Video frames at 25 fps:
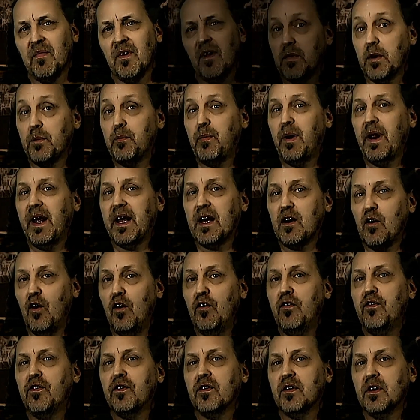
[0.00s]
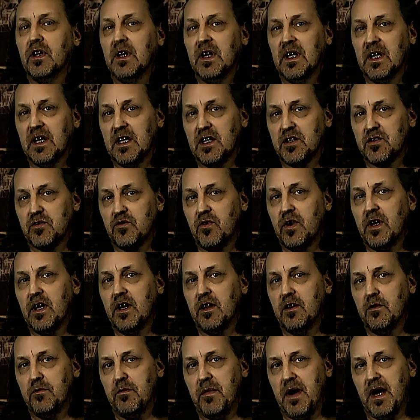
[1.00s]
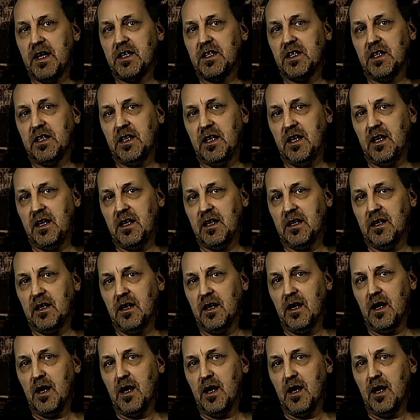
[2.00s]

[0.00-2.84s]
but playing often is really the magic key.